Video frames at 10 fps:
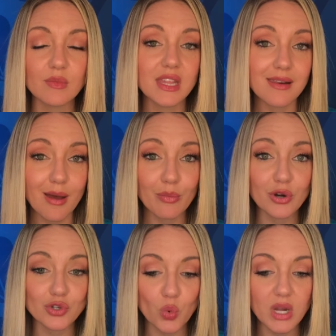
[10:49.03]
the
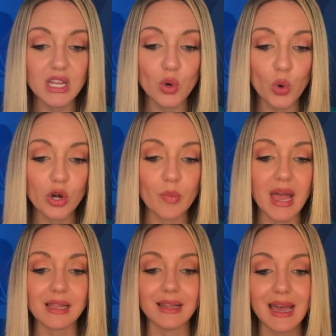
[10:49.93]
number 20
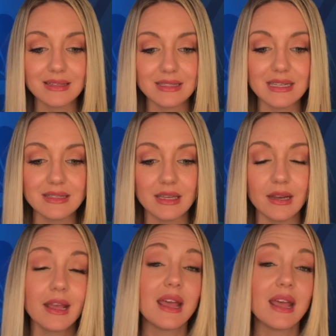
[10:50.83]
quarterback last season,